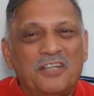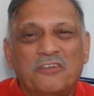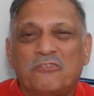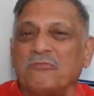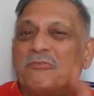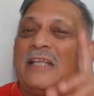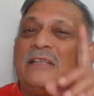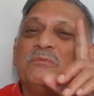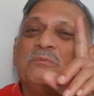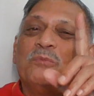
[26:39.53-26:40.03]

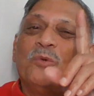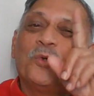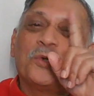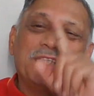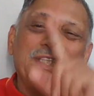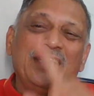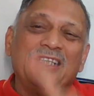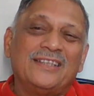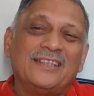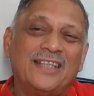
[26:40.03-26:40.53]
One more
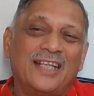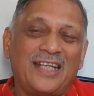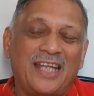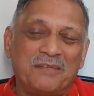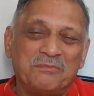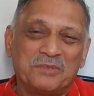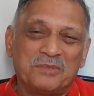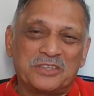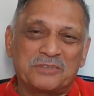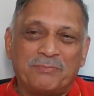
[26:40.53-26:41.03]
thing that I
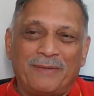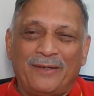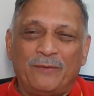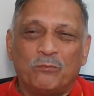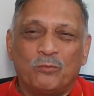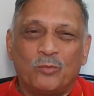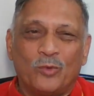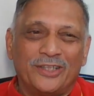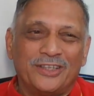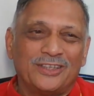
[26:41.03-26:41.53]
must
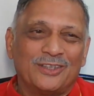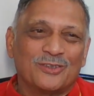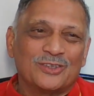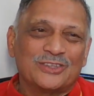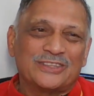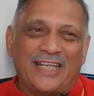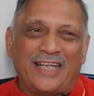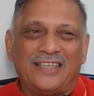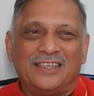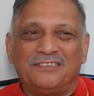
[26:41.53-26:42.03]
point out
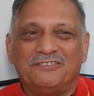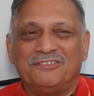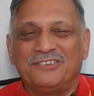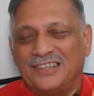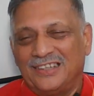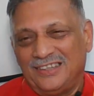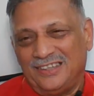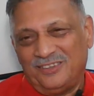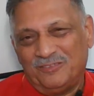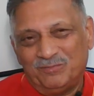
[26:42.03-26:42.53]

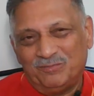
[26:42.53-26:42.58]
scientifically.